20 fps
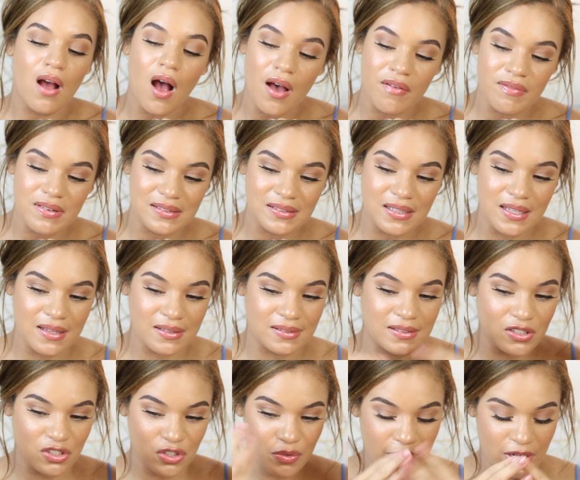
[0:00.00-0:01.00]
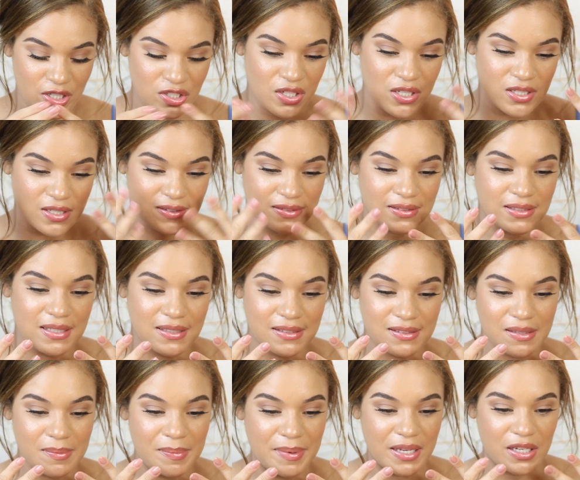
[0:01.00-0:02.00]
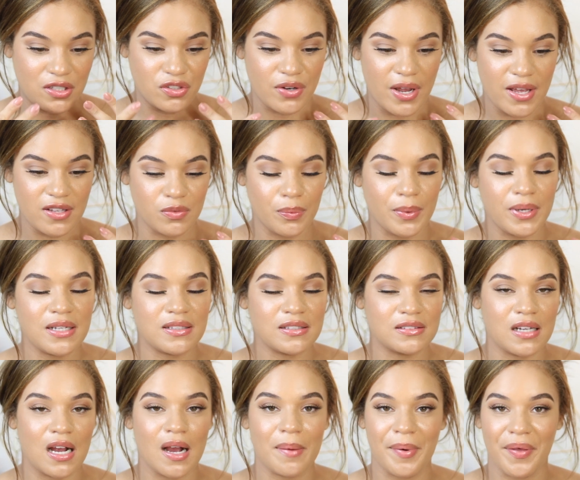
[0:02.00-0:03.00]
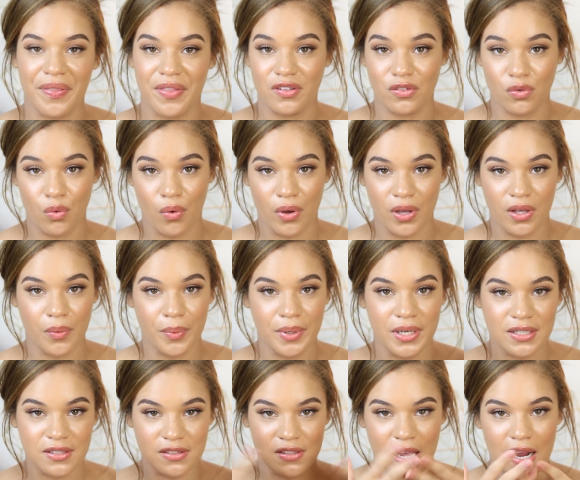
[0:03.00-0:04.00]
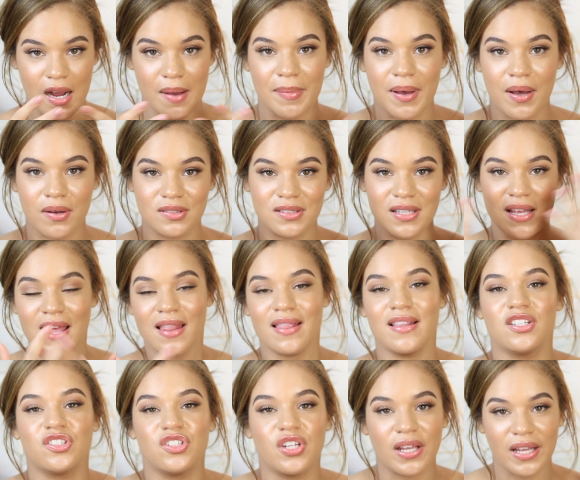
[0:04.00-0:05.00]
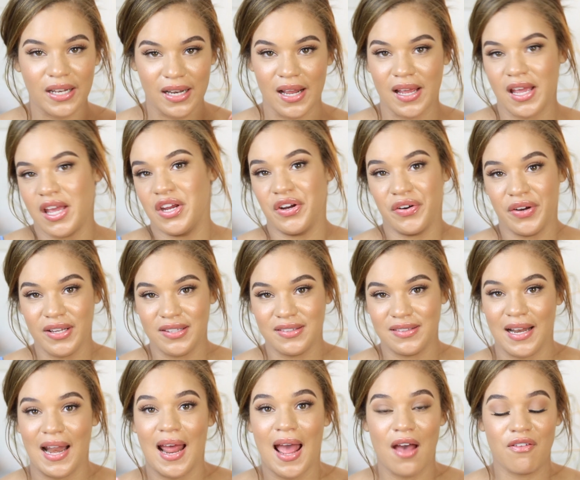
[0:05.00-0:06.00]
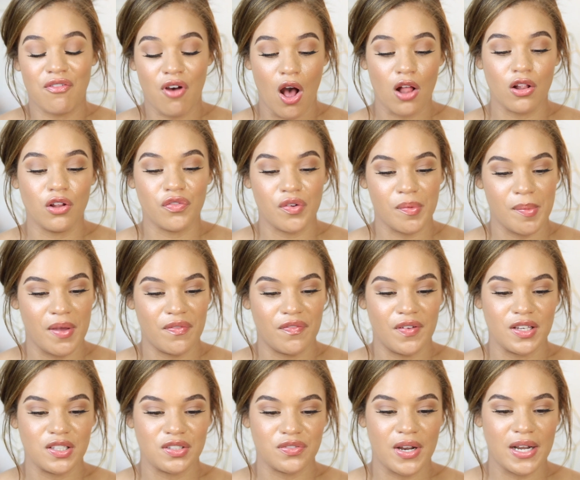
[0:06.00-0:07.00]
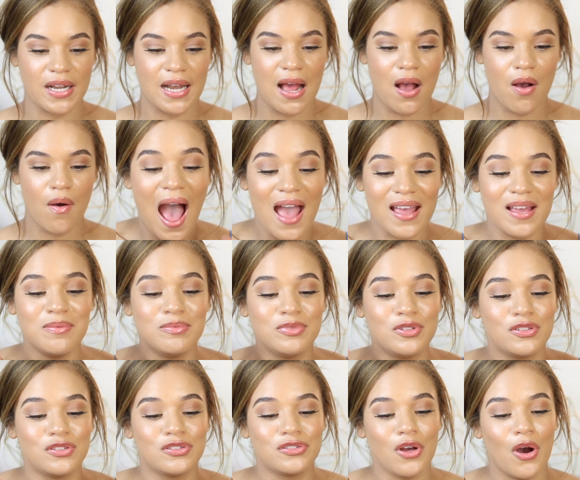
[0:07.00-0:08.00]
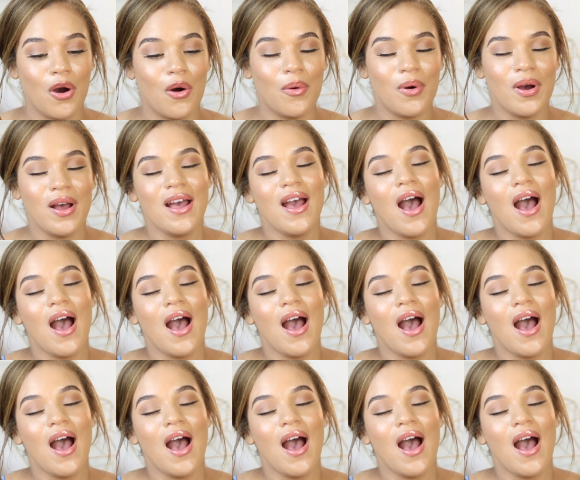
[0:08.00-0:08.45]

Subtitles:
Obviously the situation just needs to be addressed. We need to talk about this oil. We need to talk about this chicken nugget grease that I have all over my face right now. I am so